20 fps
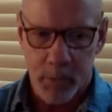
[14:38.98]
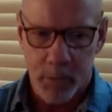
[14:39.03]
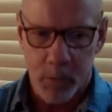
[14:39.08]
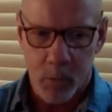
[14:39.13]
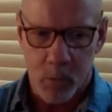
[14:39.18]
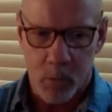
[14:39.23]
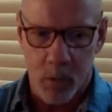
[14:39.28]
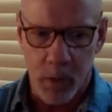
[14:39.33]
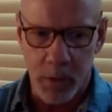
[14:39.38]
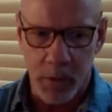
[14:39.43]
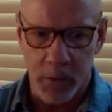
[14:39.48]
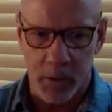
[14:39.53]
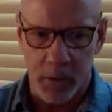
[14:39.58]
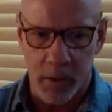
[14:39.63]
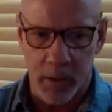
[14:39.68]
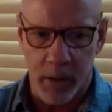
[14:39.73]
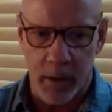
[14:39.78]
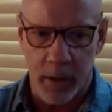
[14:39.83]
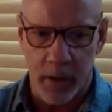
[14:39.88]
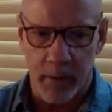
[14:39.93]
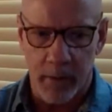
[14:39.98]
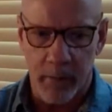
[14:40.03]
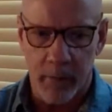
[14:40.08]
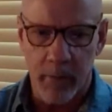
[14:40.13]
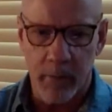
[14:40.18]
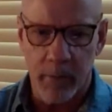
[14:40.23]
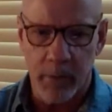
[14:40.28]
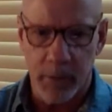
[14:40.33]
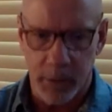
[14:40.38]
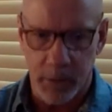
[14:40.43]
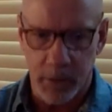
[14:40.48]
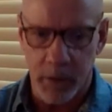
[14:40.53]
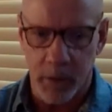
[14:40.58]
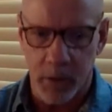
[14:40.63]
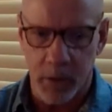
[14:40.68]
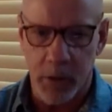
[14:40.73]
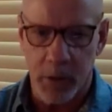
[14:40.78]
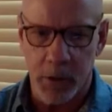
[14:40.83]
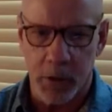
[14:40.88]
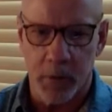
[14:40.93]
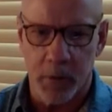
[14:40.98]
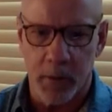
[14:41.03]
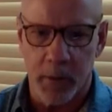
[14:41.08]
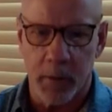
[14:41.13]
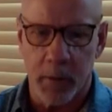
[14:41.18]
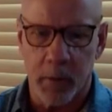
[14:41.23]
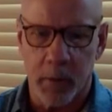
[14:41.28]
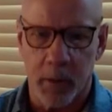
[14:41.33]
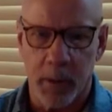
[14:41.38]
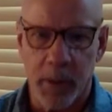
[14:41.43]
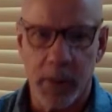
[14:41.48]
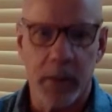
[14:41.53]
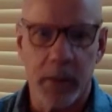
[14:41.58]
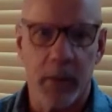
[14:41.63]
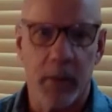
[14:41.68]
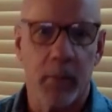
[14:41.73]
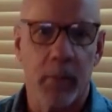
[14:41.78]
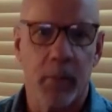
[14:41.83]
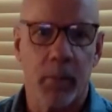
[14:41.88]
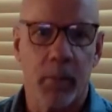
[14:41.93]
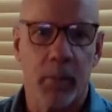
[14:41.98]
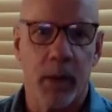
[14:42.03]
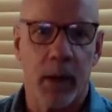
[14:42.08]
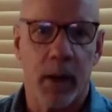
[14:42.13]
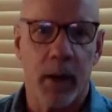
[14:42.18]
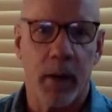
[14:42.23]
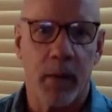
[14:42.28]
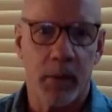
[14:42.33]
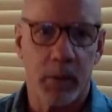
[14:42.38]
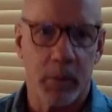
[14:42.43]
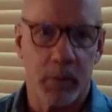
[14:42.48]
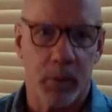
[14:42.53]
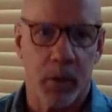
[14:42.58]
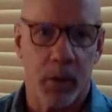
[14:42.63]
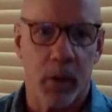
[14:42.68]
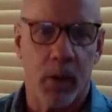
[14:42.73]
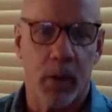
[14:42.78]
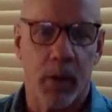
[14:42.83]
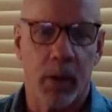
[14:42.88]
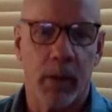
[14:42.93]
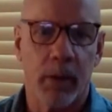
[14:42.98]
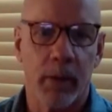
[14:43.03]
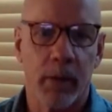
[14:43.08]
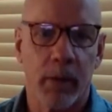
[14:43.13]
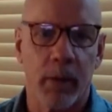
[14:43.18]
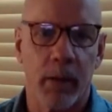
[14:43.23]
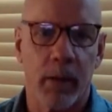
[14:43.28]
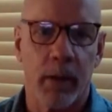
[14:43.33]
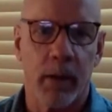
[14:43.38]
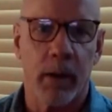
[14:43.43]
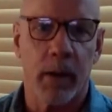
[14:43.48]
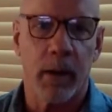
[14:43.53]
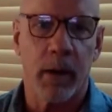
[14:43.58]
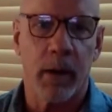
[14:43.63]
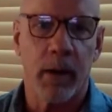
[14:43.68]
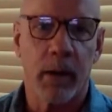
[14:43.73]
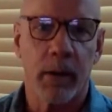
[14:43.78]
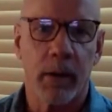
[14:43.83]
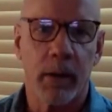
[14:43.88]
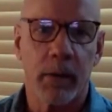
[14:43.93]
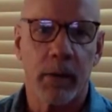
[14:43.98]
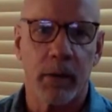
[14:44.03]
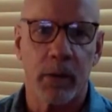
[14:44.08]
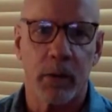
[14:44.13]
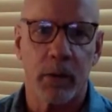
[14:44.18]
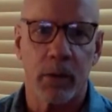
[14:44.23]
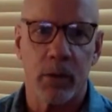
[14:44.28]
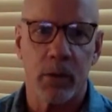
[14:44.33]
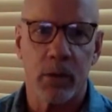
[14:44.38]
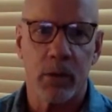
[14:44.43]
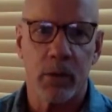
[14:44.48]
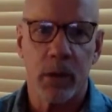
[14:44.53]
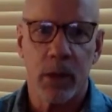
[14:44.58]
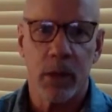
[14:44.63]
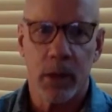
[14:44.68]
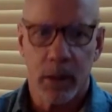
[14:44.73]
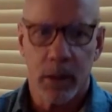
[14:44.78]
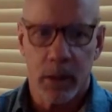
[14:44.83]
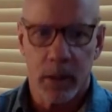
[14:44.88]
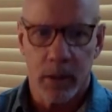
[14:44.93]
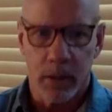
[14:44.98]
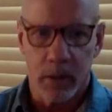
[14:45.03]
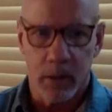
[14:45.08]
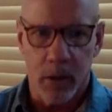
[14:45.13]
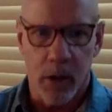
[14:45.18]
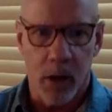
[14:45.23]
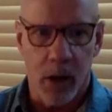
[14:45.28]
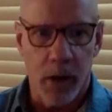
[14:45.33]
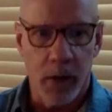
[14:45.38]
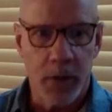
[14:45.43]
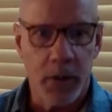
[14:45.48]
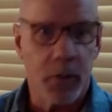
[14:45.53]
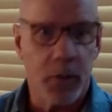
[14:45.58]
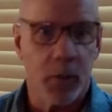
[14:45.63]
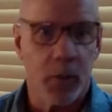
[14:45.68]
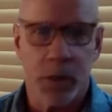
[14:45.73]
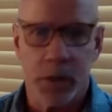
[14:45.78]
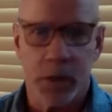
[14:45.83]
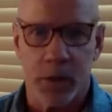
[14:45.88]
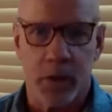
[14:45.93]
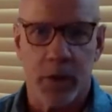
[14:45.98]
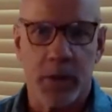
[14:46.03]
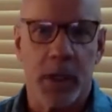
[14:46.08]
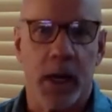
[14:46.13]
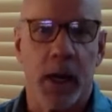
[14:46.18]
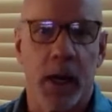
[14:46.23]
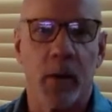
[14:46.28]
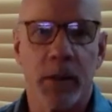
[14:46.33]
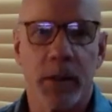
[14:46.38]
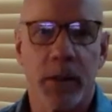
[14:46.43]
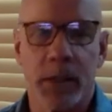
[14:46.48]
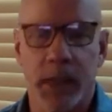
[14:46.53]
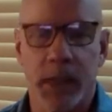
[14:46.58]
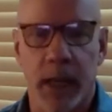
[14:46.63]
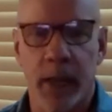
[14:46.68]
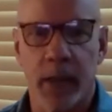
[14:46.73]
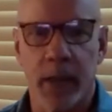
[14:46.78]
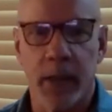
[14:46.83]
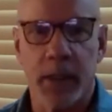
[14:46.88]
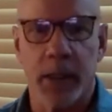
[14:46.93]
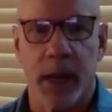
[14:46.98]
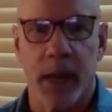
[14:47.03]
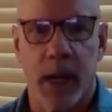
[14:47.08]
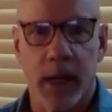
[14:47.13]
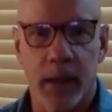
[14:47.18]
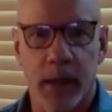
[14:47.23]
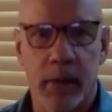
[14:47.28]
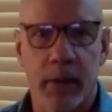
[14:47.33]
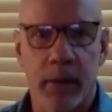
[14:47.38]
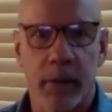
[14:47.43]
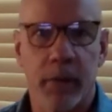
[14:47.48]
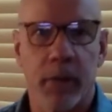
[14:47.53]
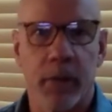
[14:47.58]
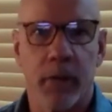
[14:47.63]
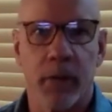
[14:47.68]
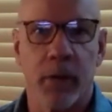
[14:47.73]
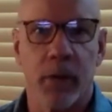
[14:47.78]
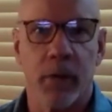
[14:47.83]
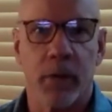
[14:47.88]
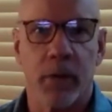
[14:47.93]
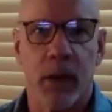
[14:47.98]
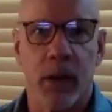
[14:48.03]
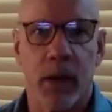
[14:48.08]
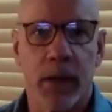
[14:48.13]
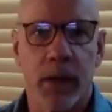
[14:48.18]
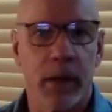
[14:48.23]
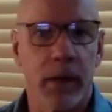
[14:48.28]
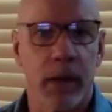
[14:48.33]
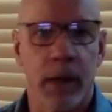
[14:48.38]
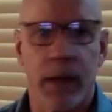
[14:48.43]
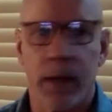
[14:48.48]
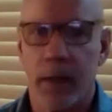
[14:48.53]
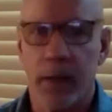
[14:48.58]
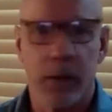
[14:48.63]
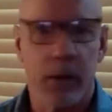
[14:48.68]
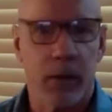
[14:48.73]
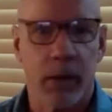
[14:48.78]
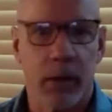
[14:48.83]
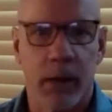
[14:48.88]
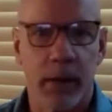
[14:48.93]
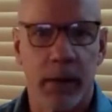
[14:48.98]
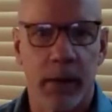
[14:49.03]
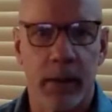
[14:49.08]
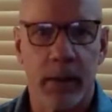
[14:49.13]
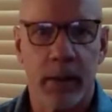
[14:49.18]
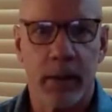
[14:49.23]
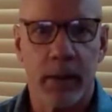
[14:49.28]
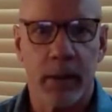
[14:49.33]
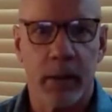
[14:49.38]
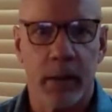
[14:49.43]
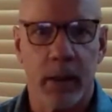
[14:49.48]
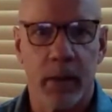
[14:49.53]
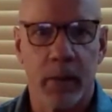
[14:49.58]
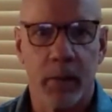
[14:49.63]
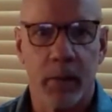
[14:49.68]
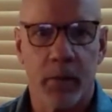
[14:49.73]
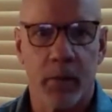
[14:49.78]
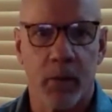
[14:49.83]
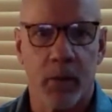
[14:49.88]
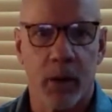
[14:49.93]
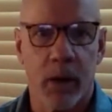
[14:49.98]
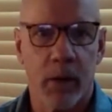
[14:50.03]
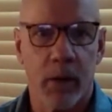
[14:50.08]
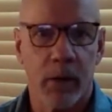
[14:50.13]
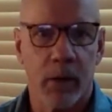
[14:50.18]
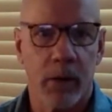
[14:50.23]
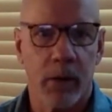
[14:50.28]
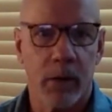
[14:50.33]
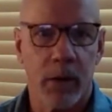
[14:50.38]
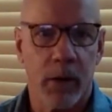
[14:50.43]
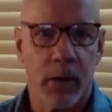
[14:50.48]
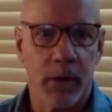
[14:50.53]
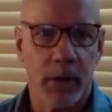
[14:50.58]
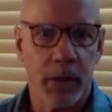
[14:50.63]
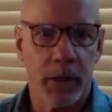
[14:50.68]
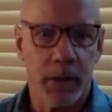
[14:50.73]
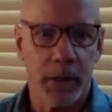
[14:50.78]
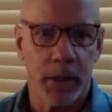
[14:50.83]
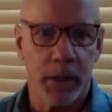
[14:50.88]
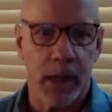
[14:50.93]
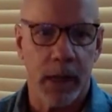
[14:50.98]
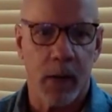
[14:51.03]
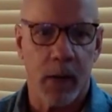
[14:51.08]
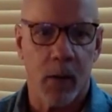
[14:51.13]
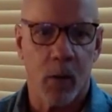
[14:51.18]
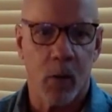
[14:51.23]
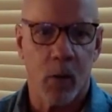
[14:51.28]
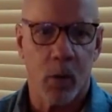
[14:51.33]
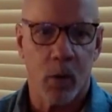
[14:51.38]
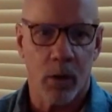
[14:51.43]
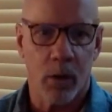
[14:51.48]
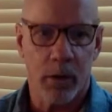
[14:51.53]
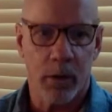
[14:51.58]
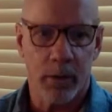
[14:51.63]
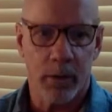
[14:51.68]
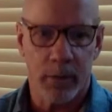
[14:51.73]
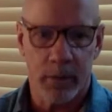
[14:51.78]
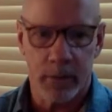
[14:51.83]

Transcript: Walter and I did go to Germany. We went to Poland, to Lodz, which turns out was the Ellis Island of the Third Reich. I had no idea before I learned all this and how it worked.